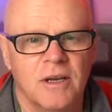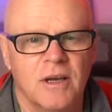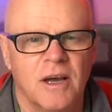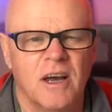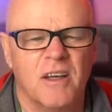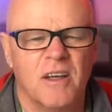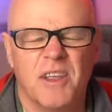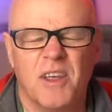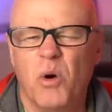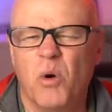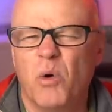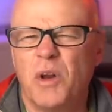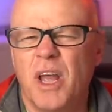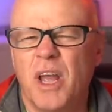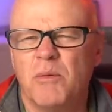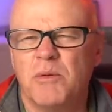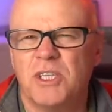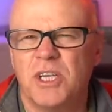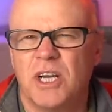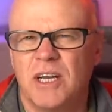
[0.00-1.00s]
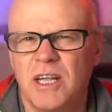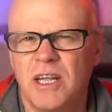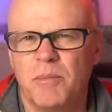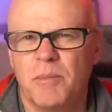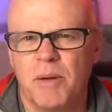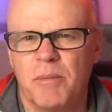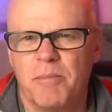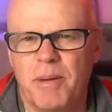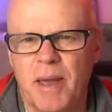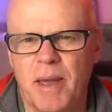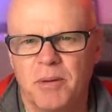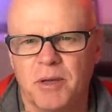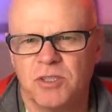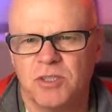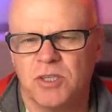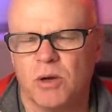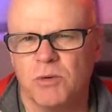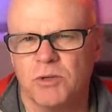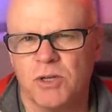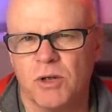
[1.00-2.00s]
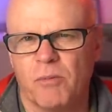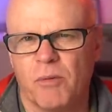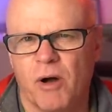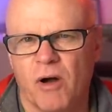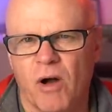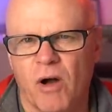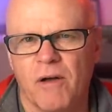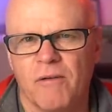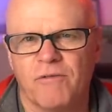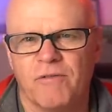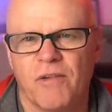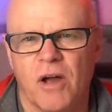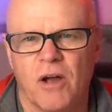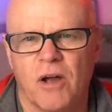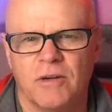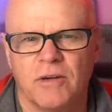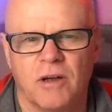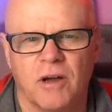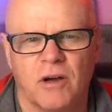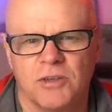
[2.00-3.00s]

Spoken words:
The audio was a little bit bad because I was on my iPhone.